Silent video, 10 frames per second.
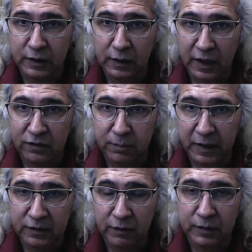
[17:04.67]

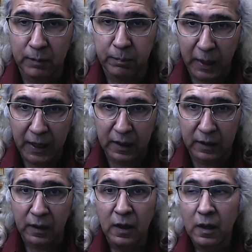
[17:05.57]
aspects of the
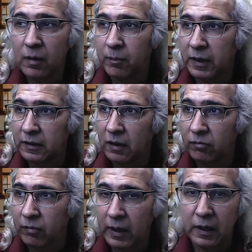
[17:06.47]
brain, but the
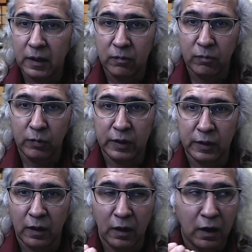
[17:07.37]
way we
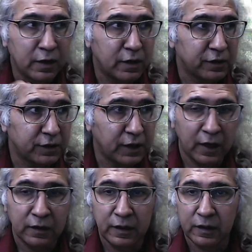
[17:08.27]

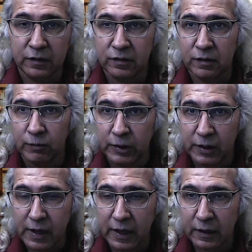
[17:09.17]
understand things, we
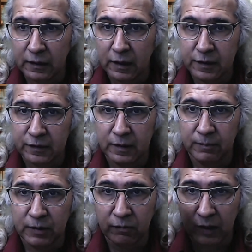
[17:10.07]
recognize them,
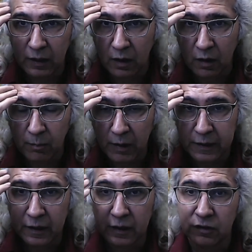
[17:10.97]
the way our
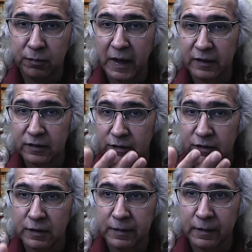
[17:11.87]
mind expects a
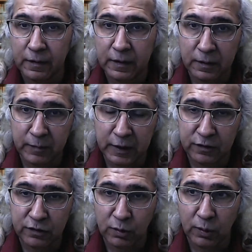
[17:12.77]
certain rhythm in a
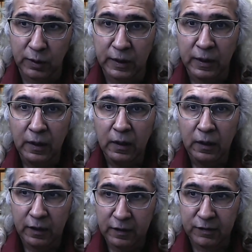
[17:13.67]
story
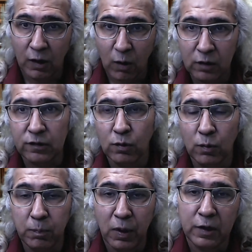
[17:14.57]
is also
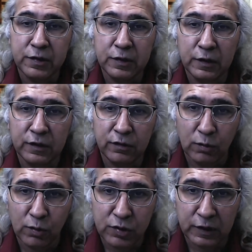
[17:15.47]
partially
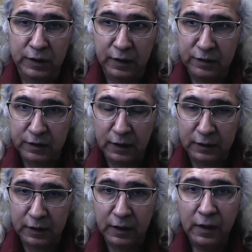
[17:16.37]
socially
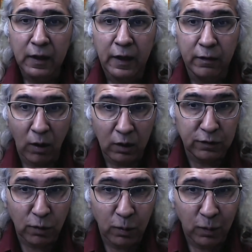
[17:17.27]
constructed and also